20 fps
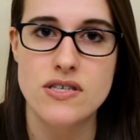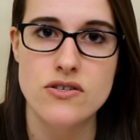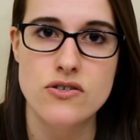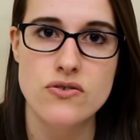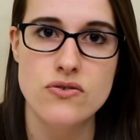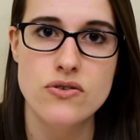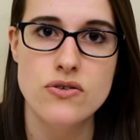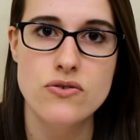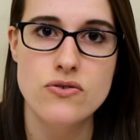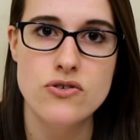
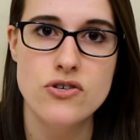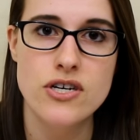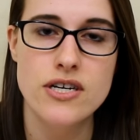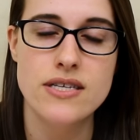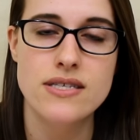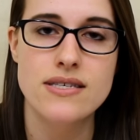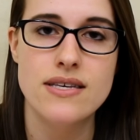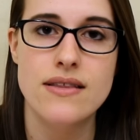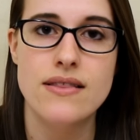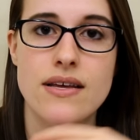essential
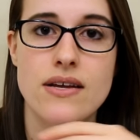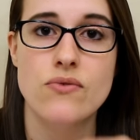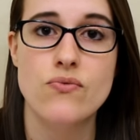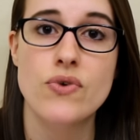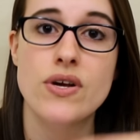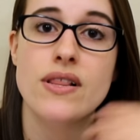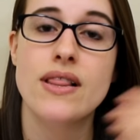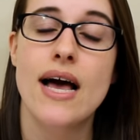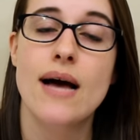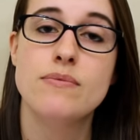nutrients and then
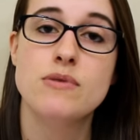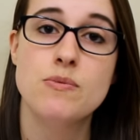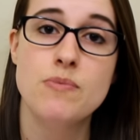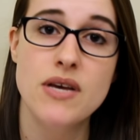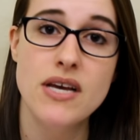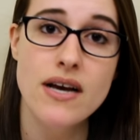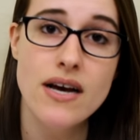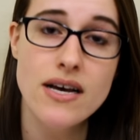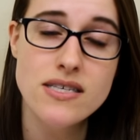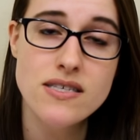relapse
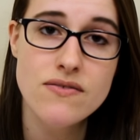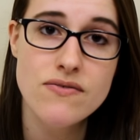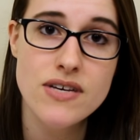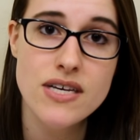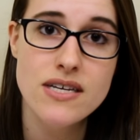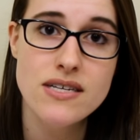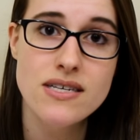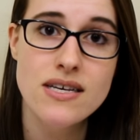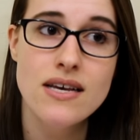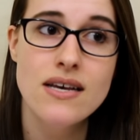because of
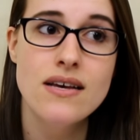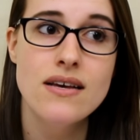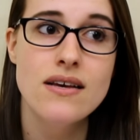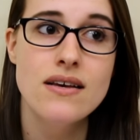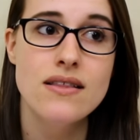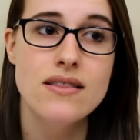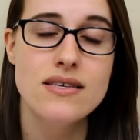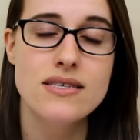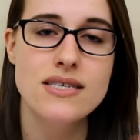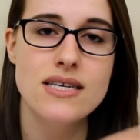it,
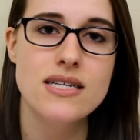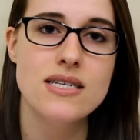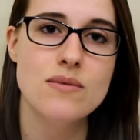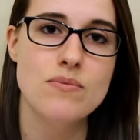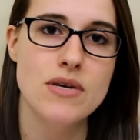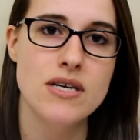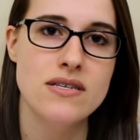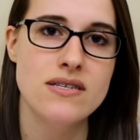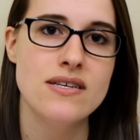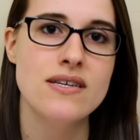the
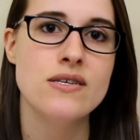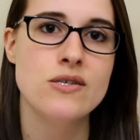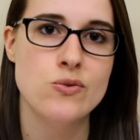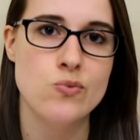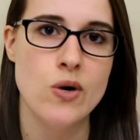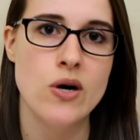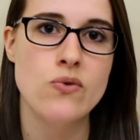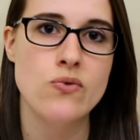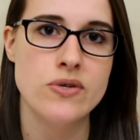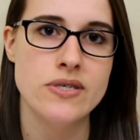sentiment is
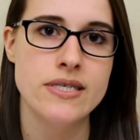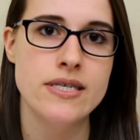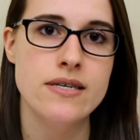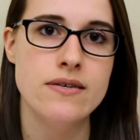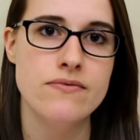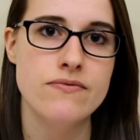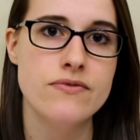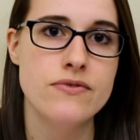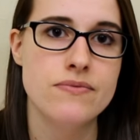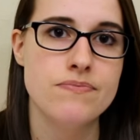well
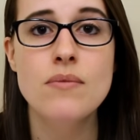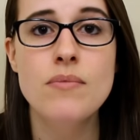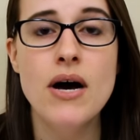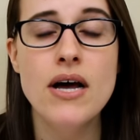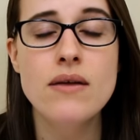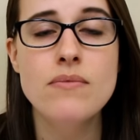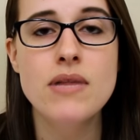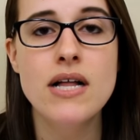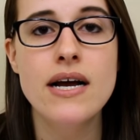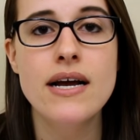received. The
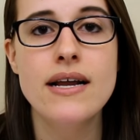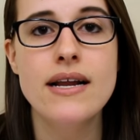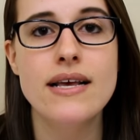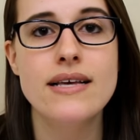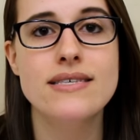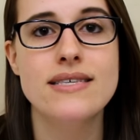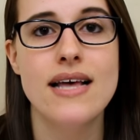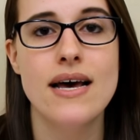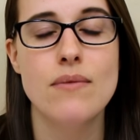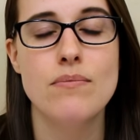bottom line
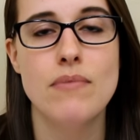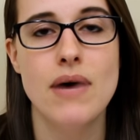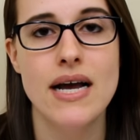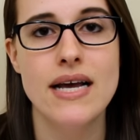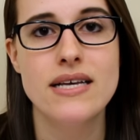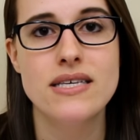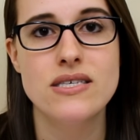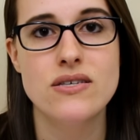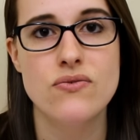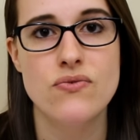is that
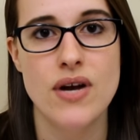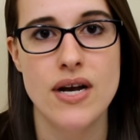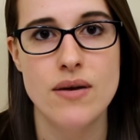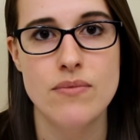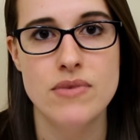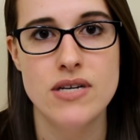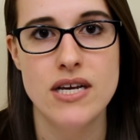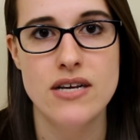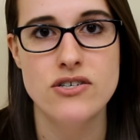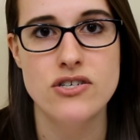Mike's
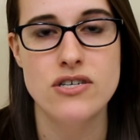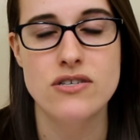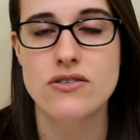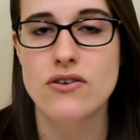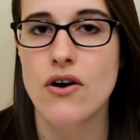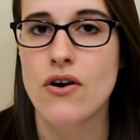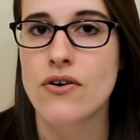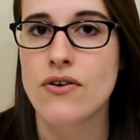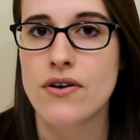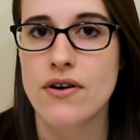recommendations
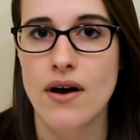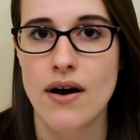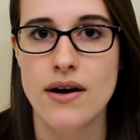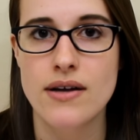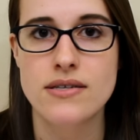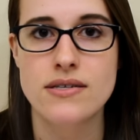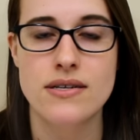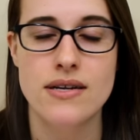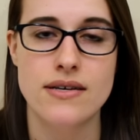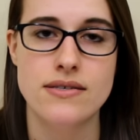are
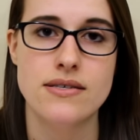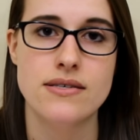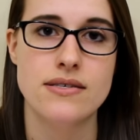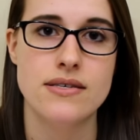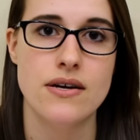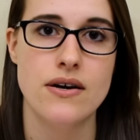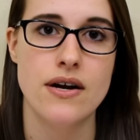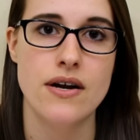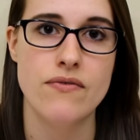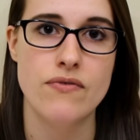not
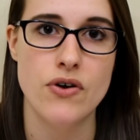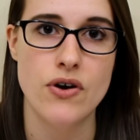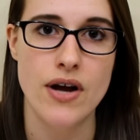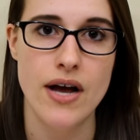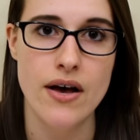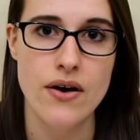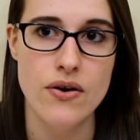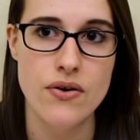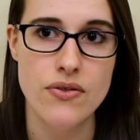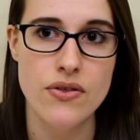necessary for
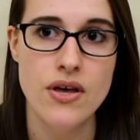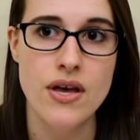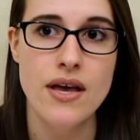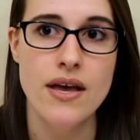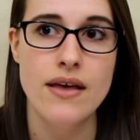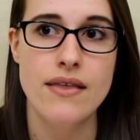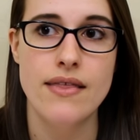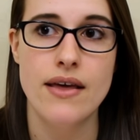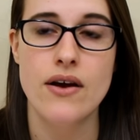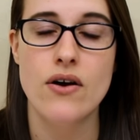health.
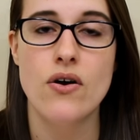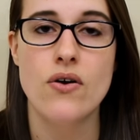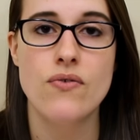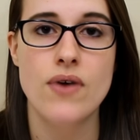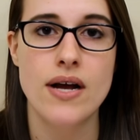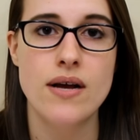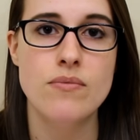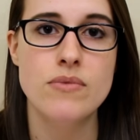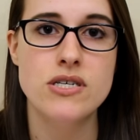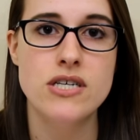They are
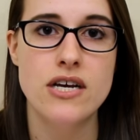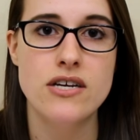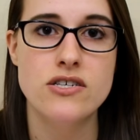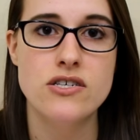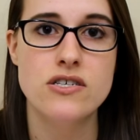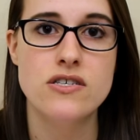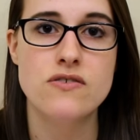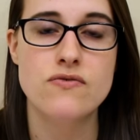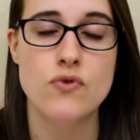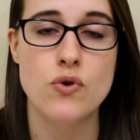
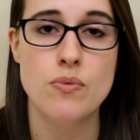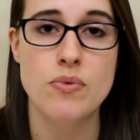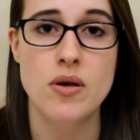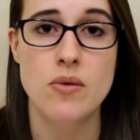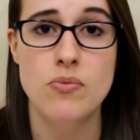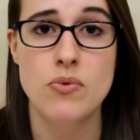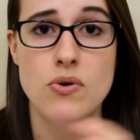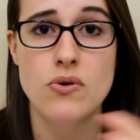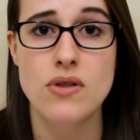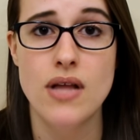recommendations for
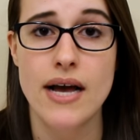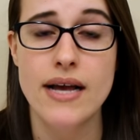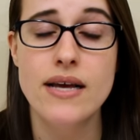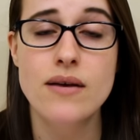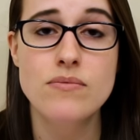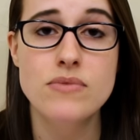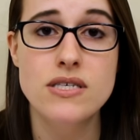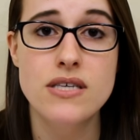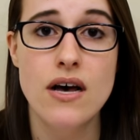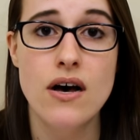people like
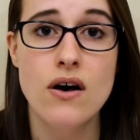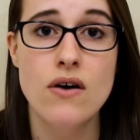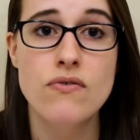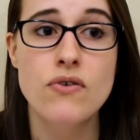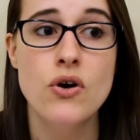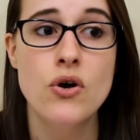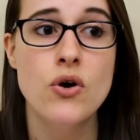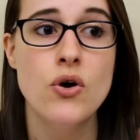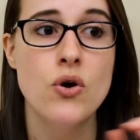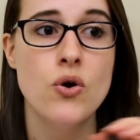
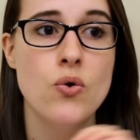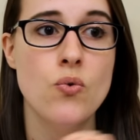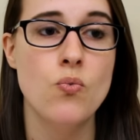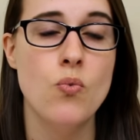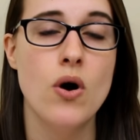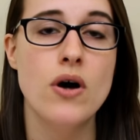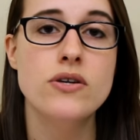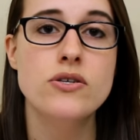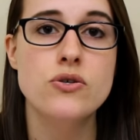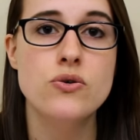himself who
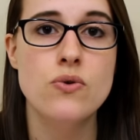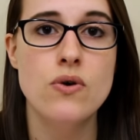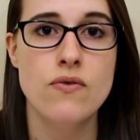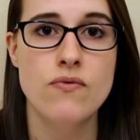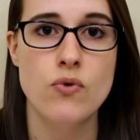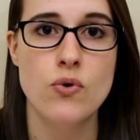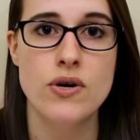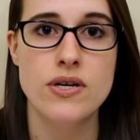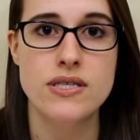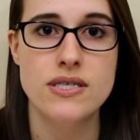want to
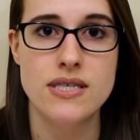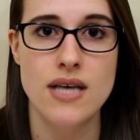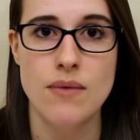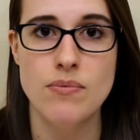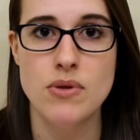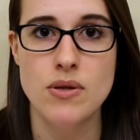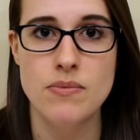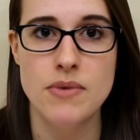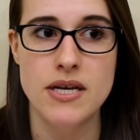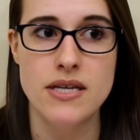avoid
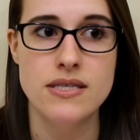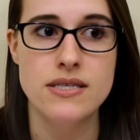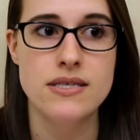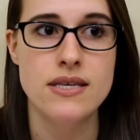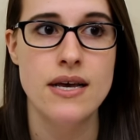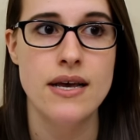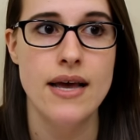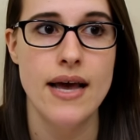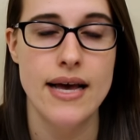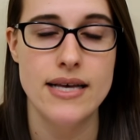
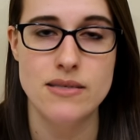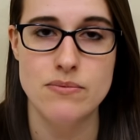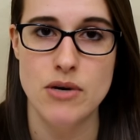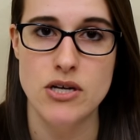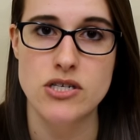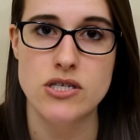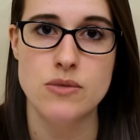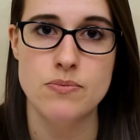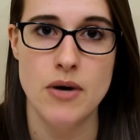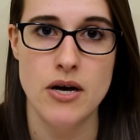supplements as
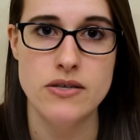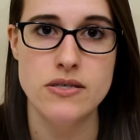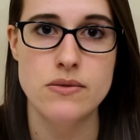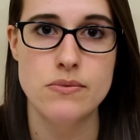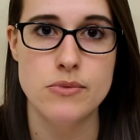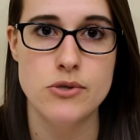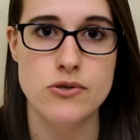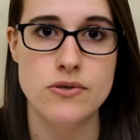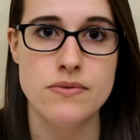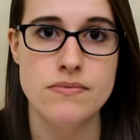much as
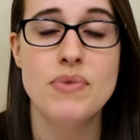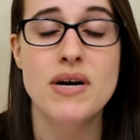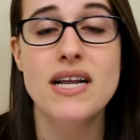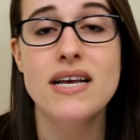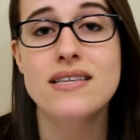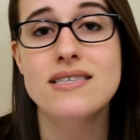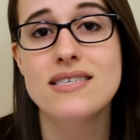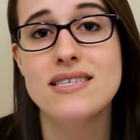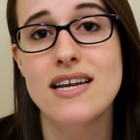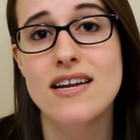possible.
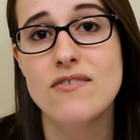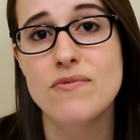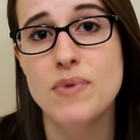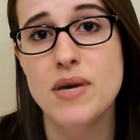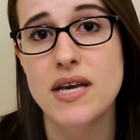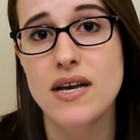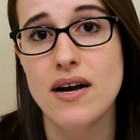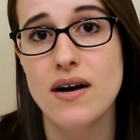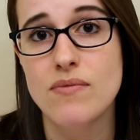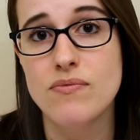But instead of
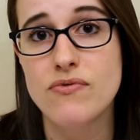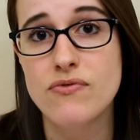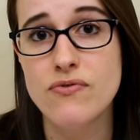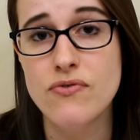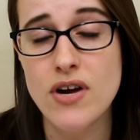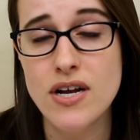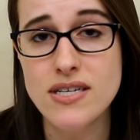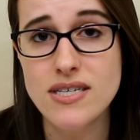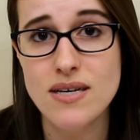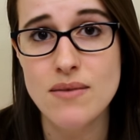being
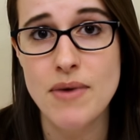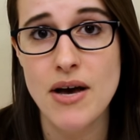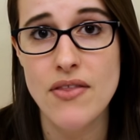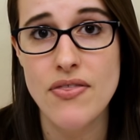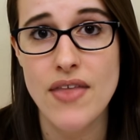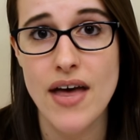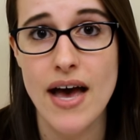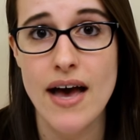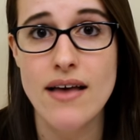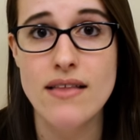upfront
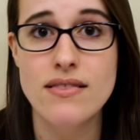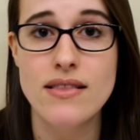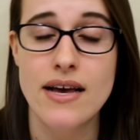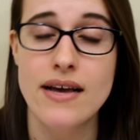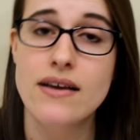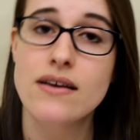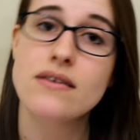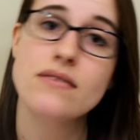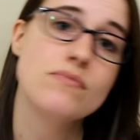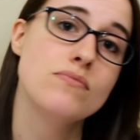about that,
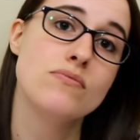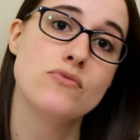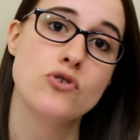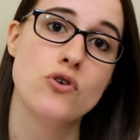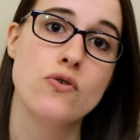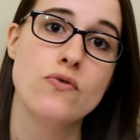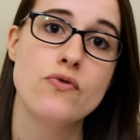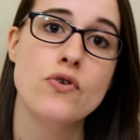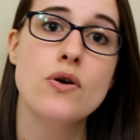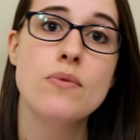like
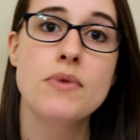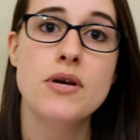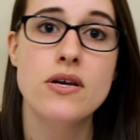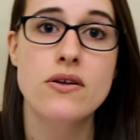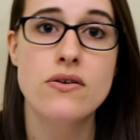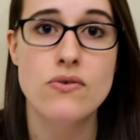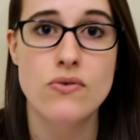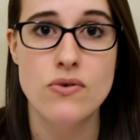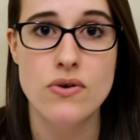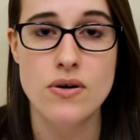Joel
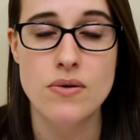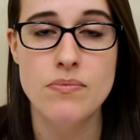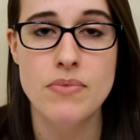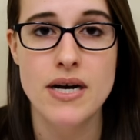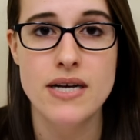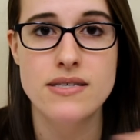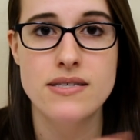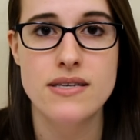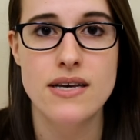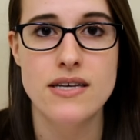Fuhrman or
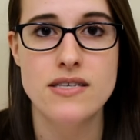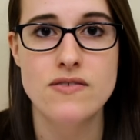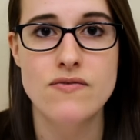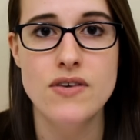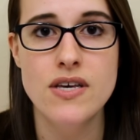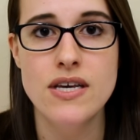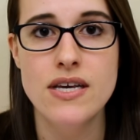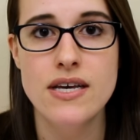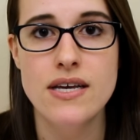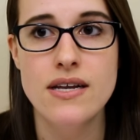Bite Size
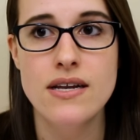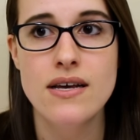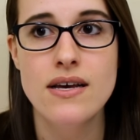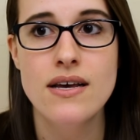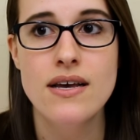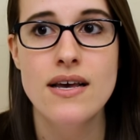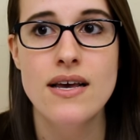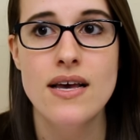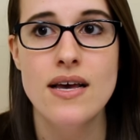Vegan,